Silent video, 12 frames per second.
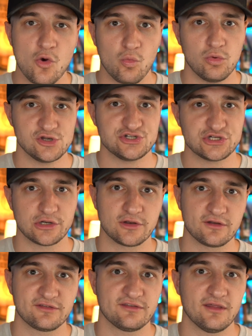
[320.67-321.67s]
wood
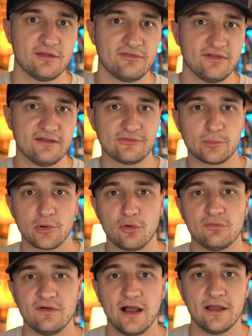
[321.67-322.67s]
sugars to the flavor
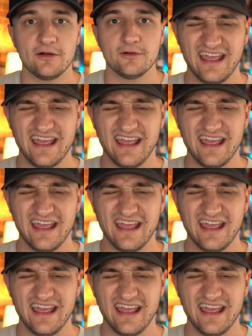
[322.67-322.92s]
profile.